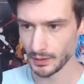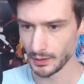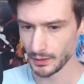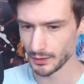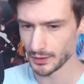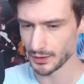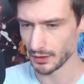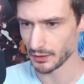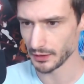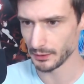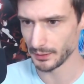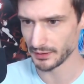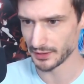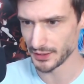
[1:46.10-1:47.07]

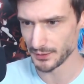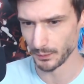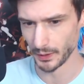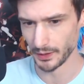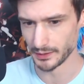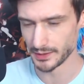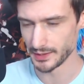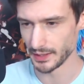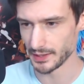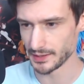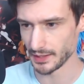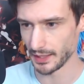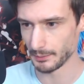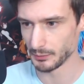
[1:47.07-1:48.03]
Starting with this one
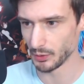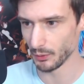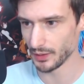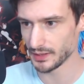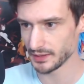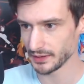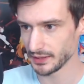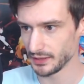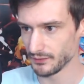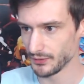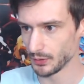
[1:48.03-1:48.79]
says, I'm going to leave